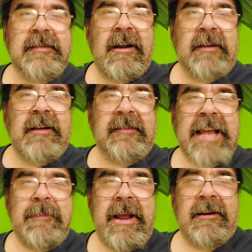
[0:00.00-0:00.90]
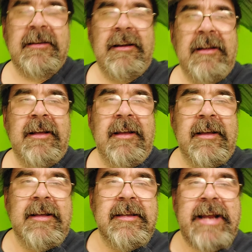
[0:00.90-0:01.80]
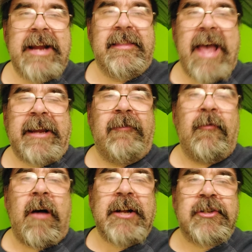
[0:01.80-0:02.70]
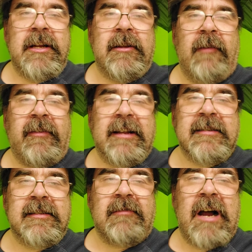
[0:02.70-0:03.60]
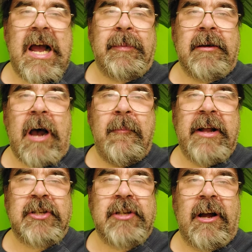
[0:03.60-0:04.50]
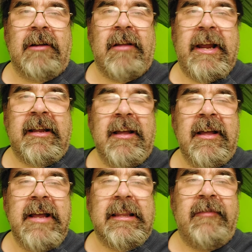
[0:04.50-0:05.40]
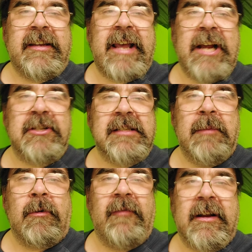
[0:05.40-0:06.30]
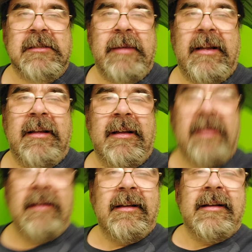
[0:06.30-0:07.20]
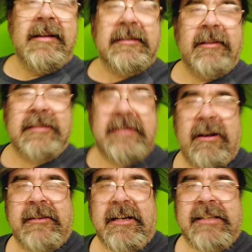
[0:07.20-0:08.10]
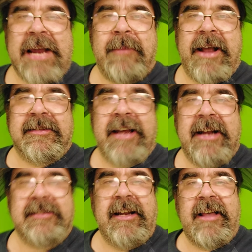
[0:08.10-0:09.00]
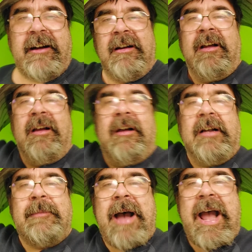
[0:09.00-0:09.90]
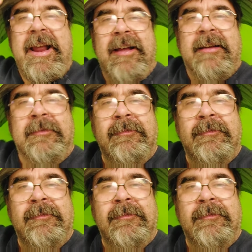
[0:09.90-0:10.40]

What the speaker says: is Derek Duct Tape Man here, saying thank you for watching. Don't forget to subscribe, comment, share, like, hit the notifications, get more videos of me. So this is Derek Duct Tape Man saying see you later. Goodbye.